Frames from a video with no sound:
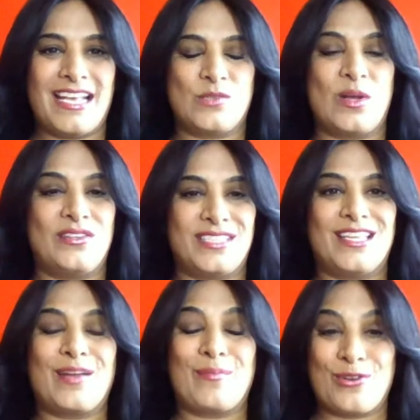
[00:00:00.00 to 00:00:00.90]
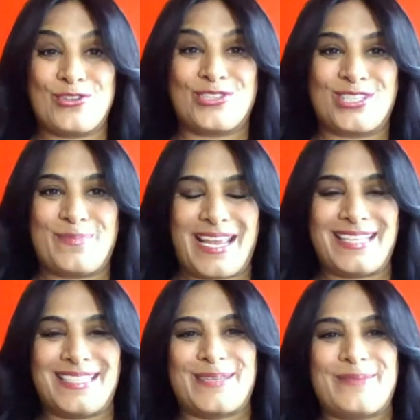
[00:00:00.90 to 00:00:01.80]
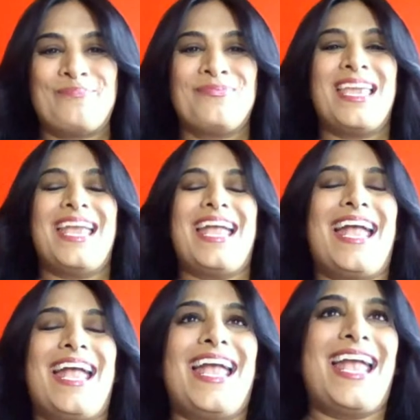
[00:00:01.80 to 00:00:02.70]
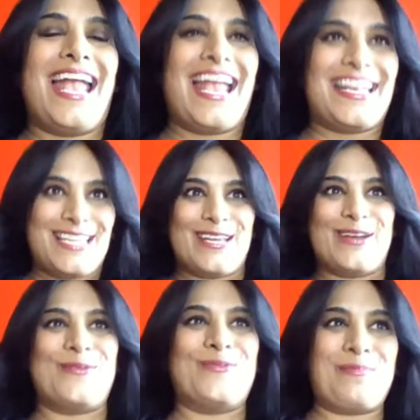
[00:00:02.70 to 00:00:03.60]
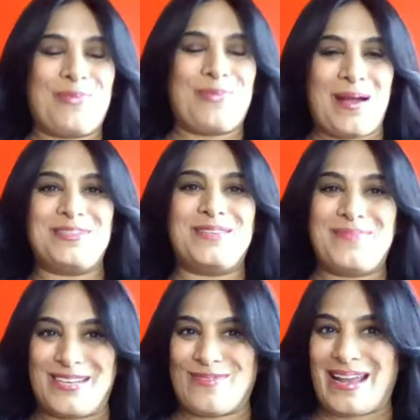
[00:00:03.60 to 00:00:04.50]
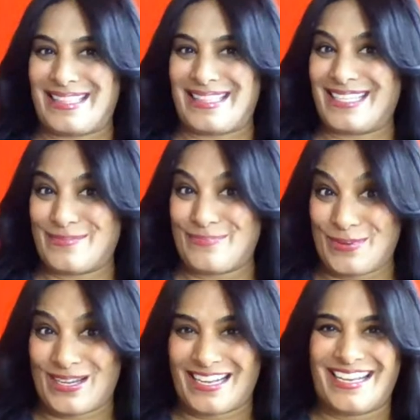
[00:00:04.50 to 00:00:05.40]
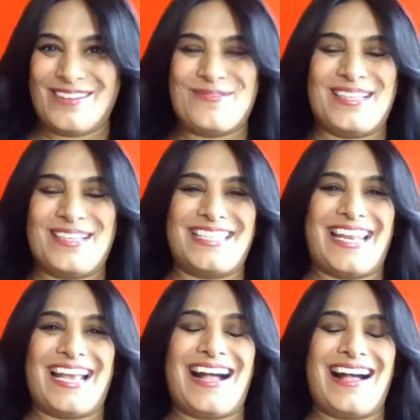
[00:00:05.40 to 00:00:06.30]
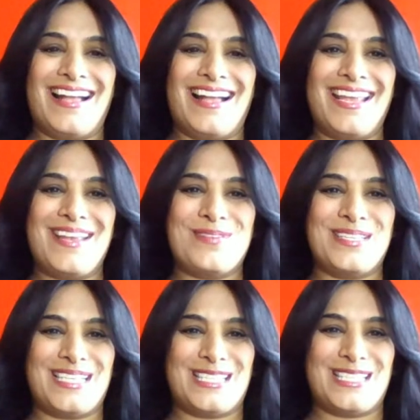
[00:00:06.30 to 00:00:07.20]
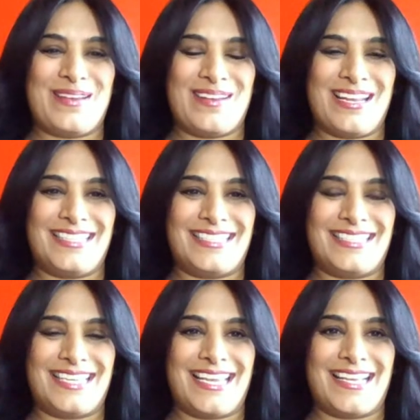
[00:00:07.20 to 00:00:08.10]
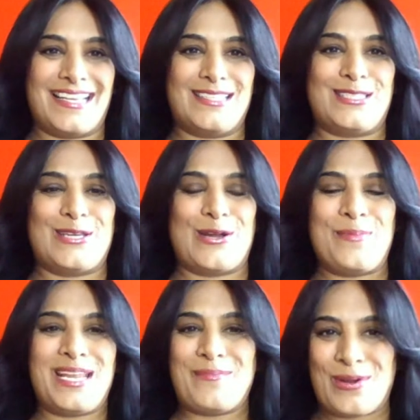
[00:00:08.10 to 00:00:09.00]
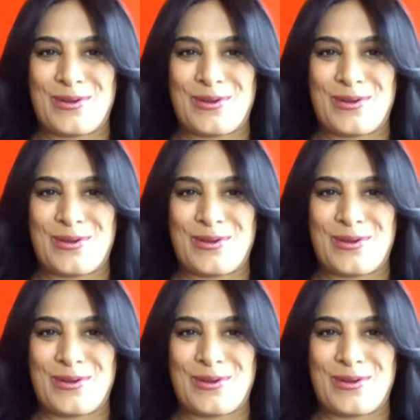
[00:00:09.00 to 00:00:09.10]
as well as in the commercial space. And you know, what prompted me to write this book was that I was experiencing so many